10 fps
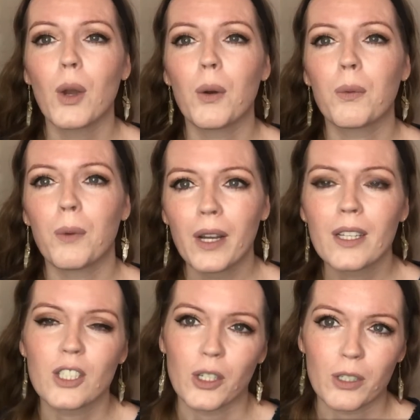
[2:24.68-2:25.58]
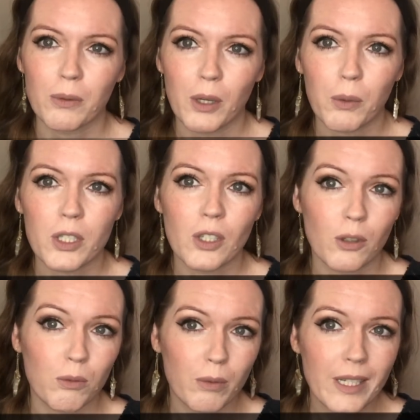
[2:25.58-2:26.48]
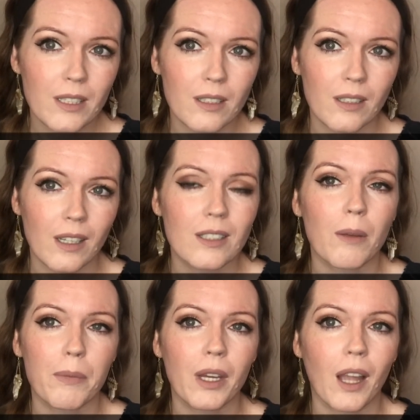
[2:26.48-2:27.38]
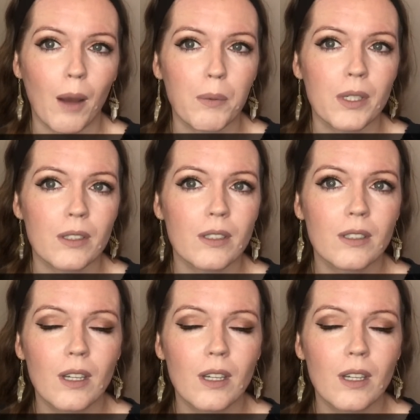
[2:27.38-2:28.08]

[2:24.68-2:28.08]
Why is used when you want to know the reason that something happened.